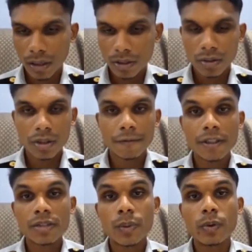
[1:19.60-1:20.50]
So the
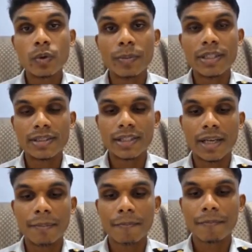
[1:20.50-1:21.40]
first one would be
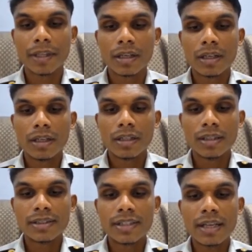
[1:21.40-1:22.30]
stem.
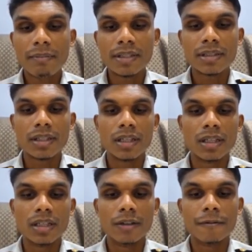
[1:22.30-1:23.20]
The stem is
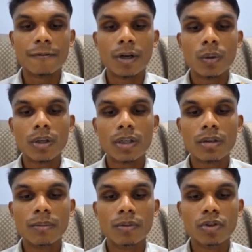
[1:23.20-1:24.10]
the
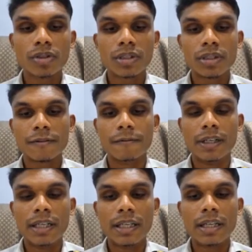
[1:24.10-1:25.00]
forwardmost
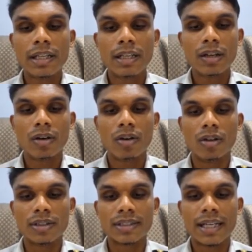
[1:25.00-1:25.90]
vertical
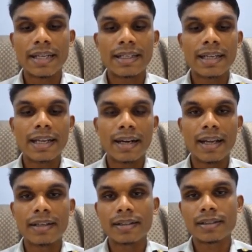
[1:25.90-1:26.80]
or slightly
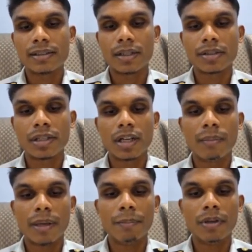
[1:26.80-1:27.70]
raked structural
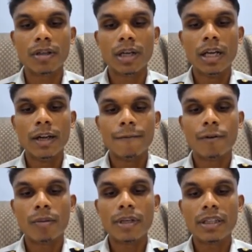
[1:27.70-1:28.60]
member
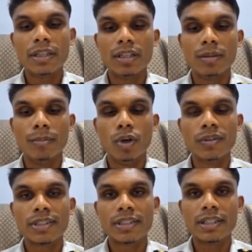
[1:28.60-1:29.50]
forming the
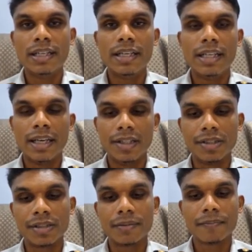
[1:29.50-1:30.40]
bow's leading
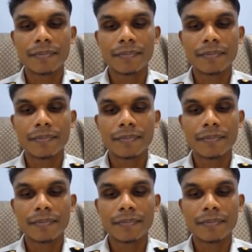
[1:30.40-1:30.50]
edge.